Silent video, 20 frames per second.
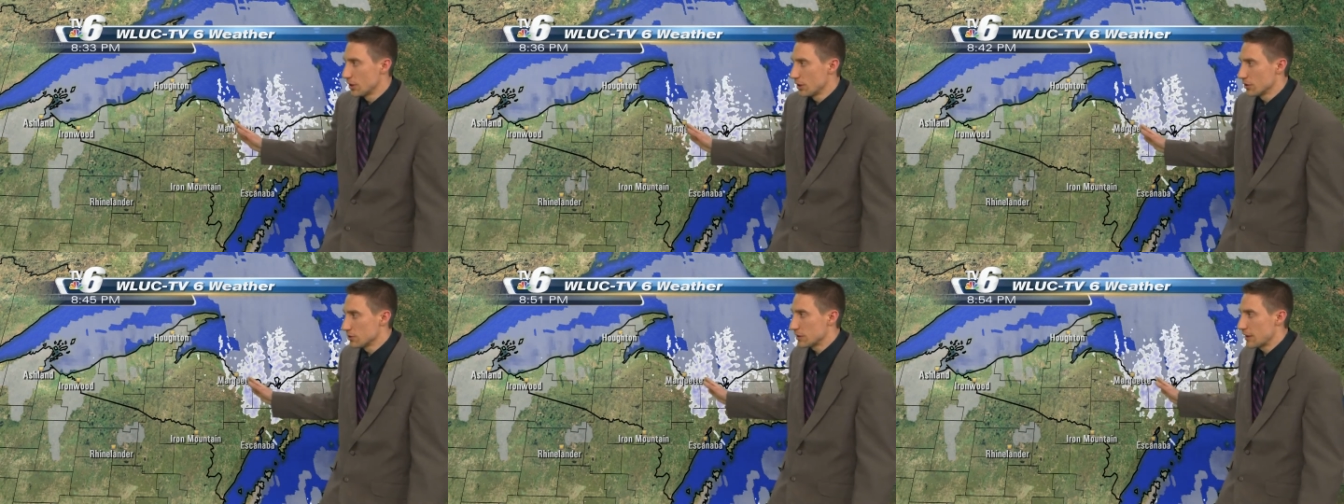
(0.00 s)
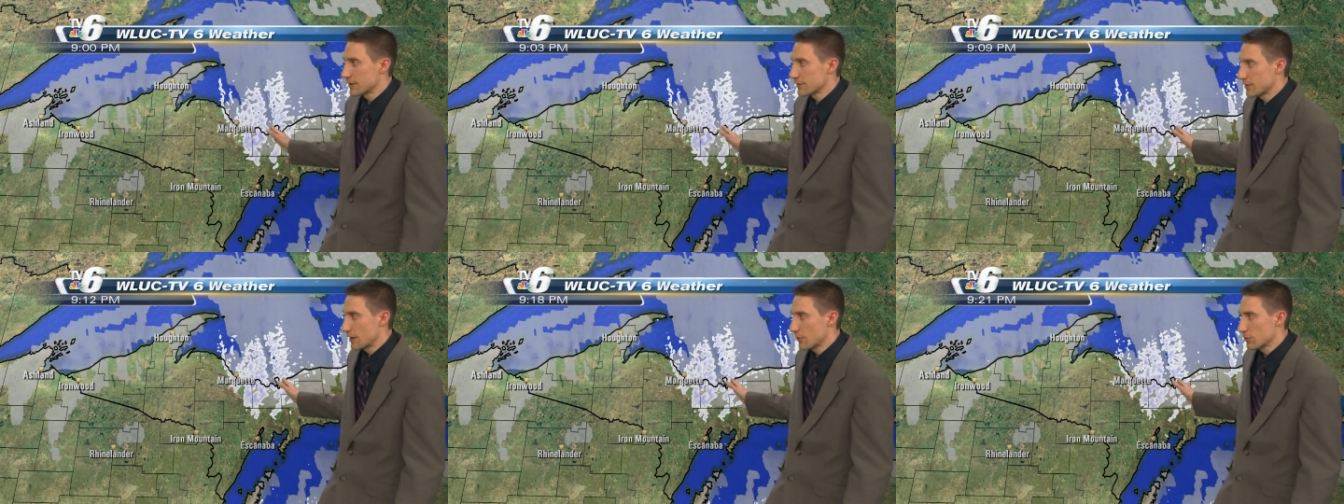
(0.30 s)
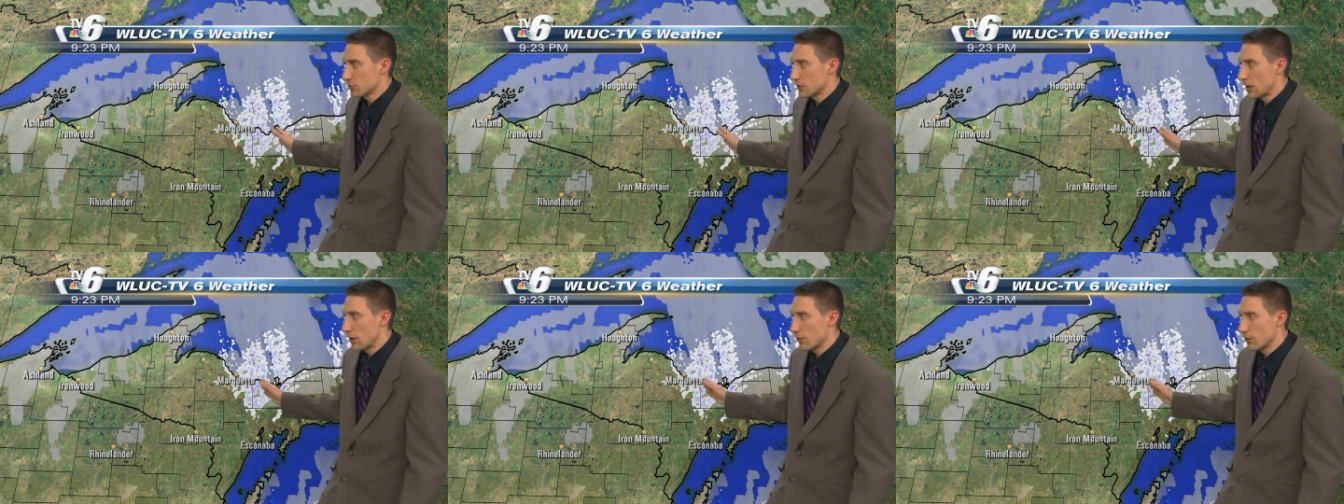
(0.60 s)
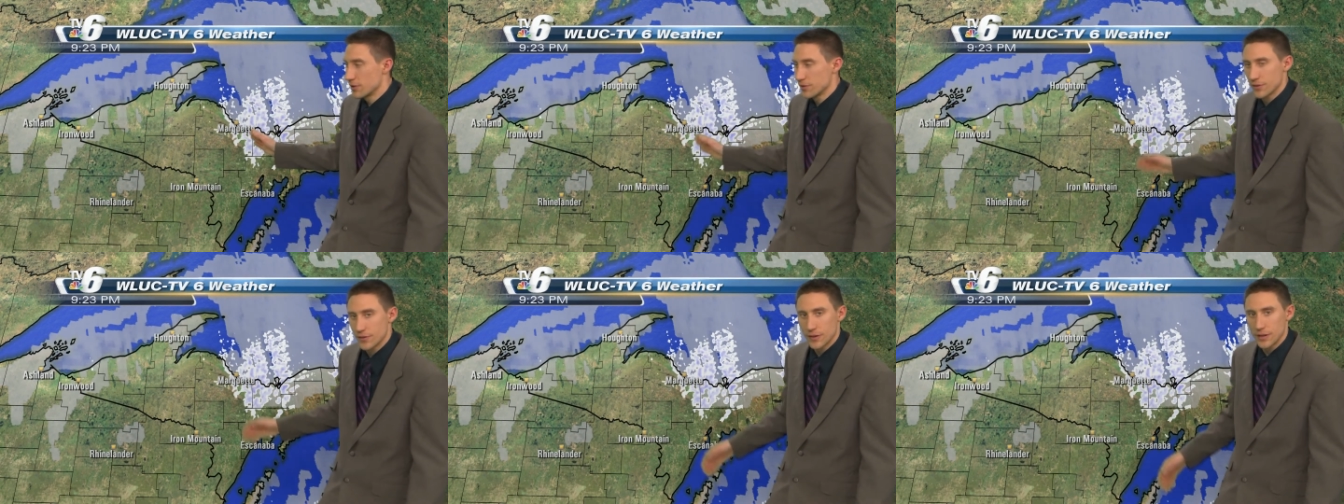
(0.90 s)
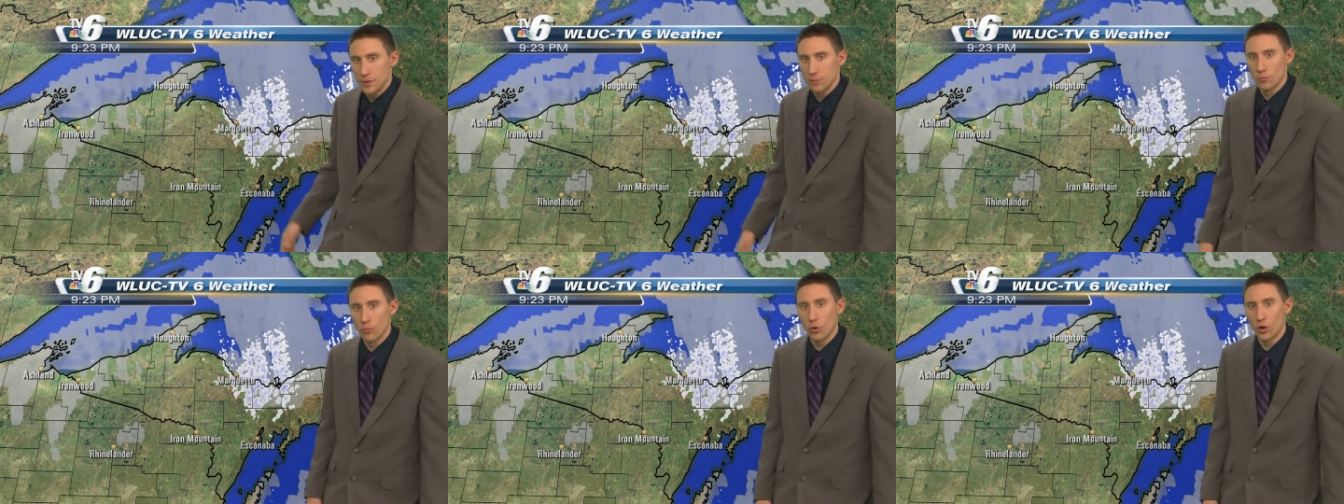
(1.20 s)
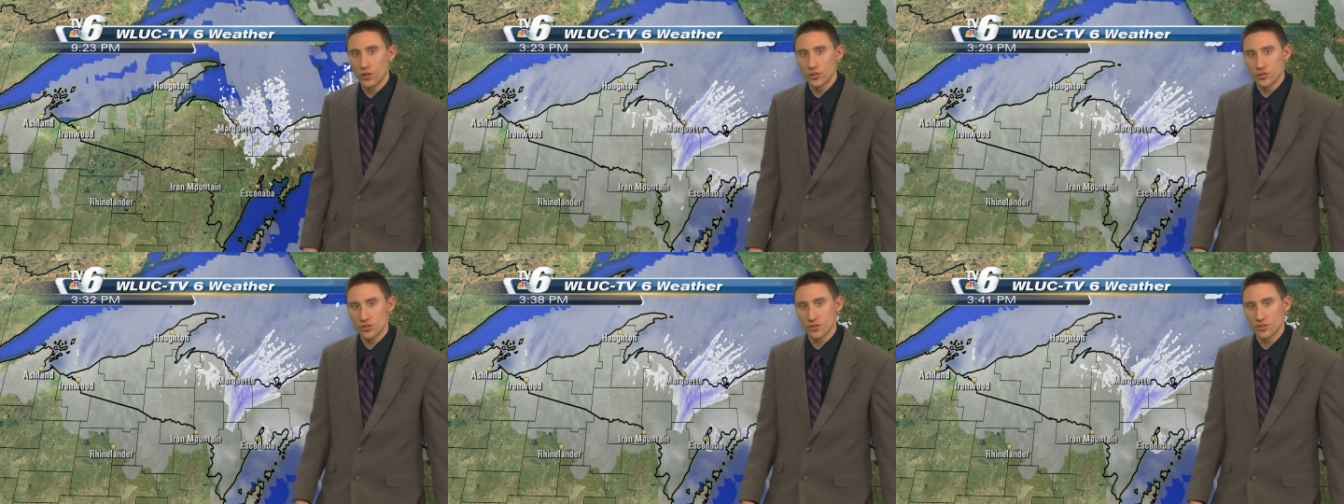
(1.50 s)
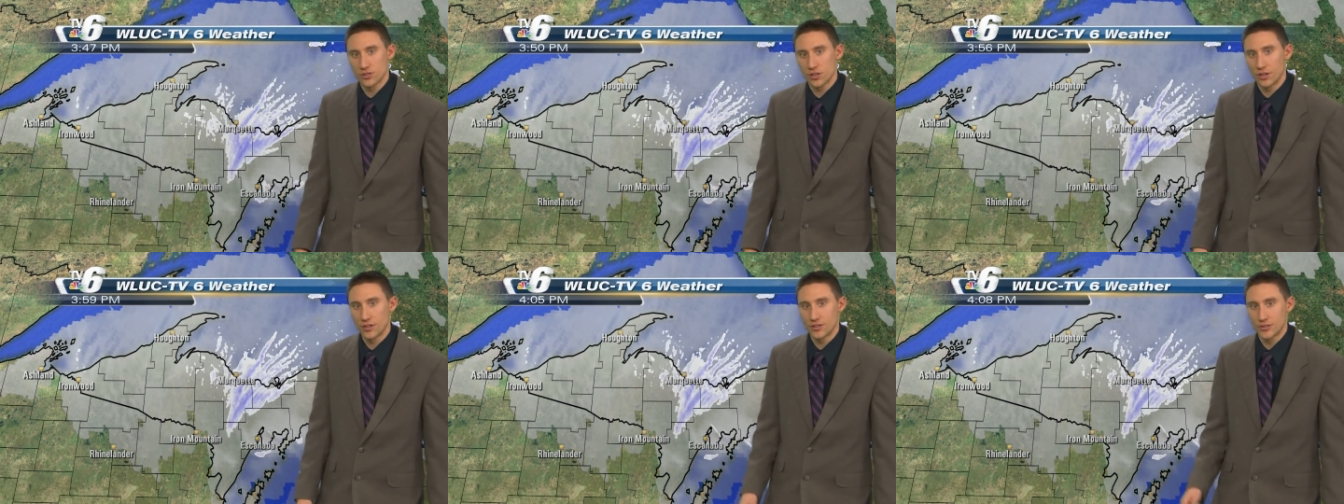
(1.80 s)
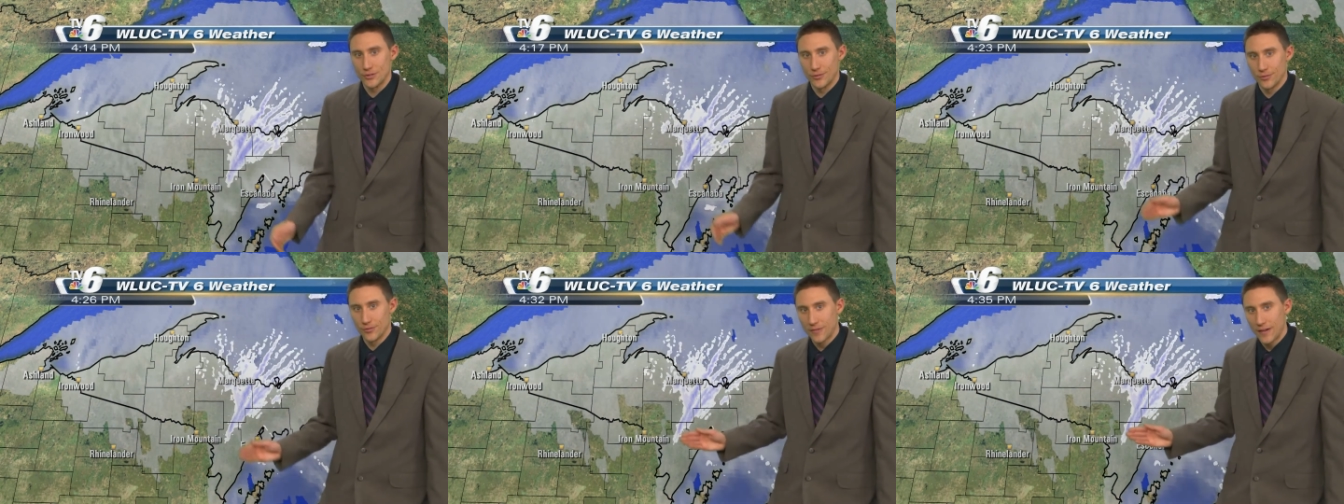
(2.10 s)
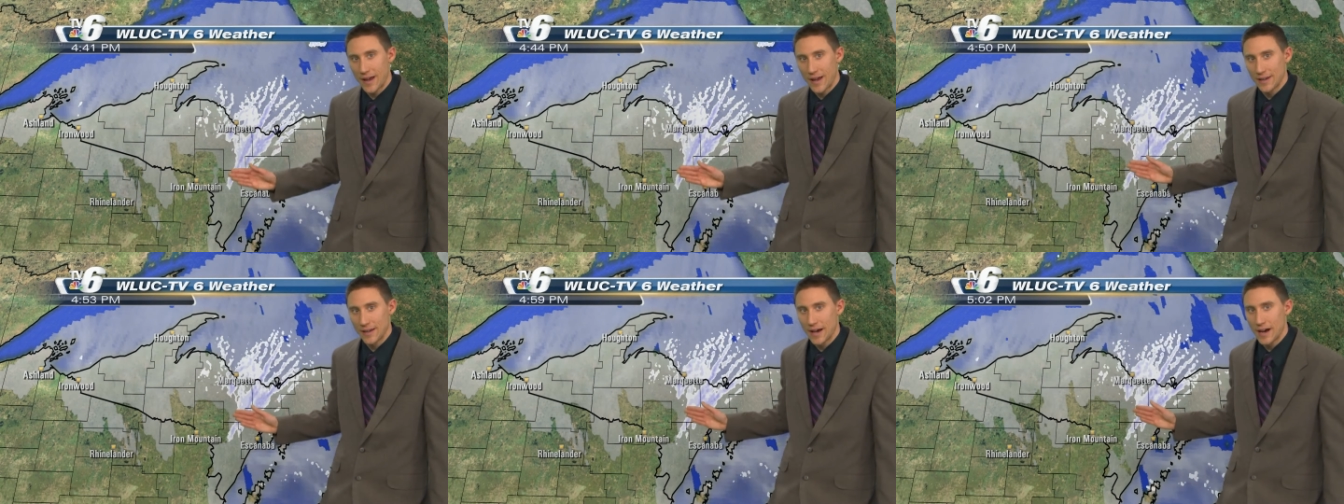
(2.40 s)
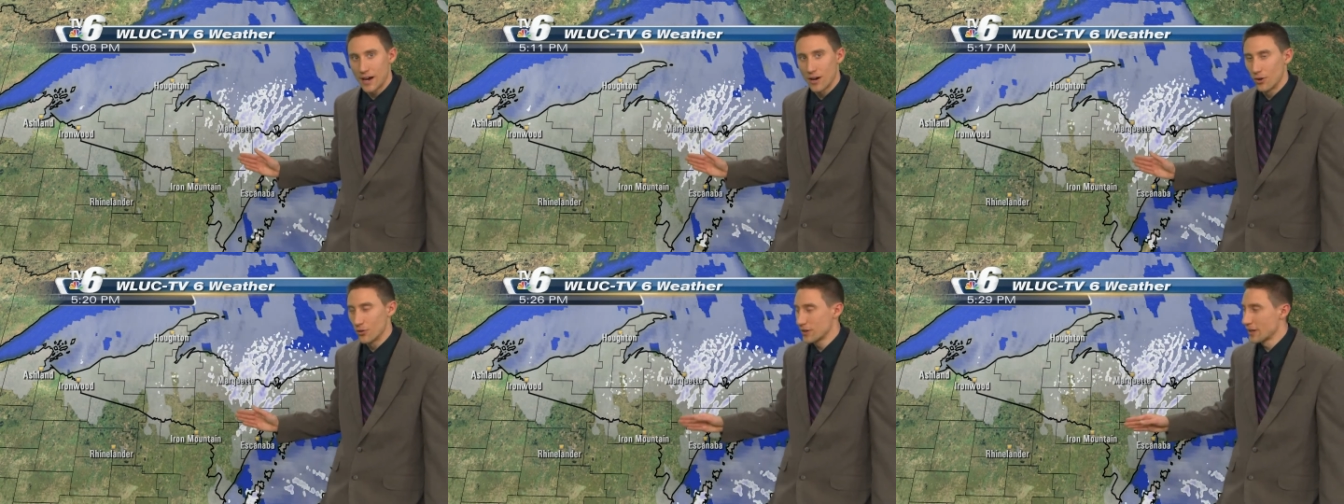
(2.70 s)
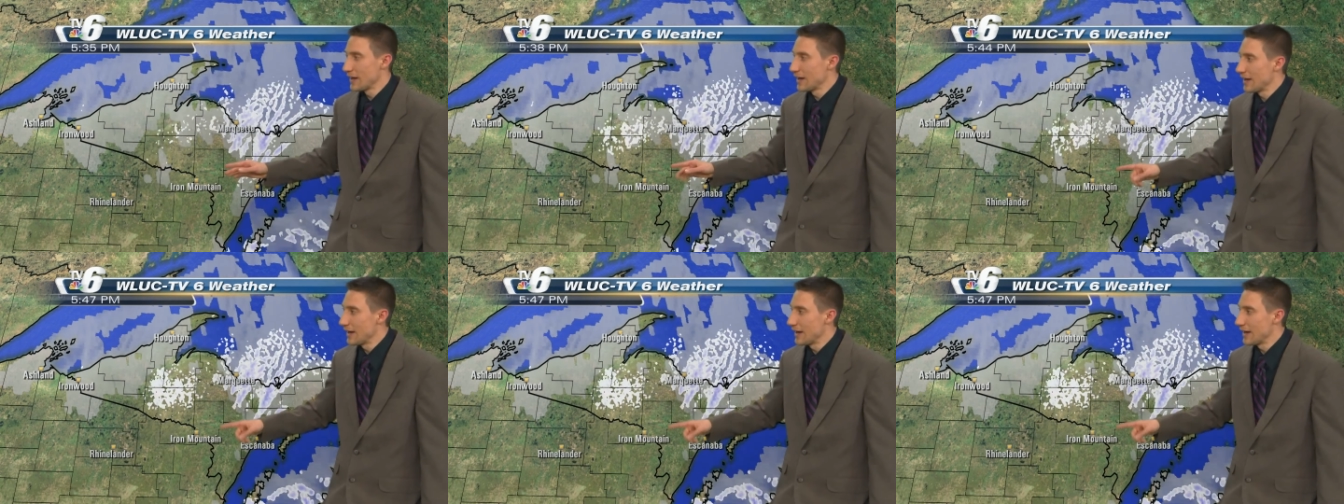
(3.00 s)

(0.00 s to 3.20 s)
last several hours, the moisture starts to fan out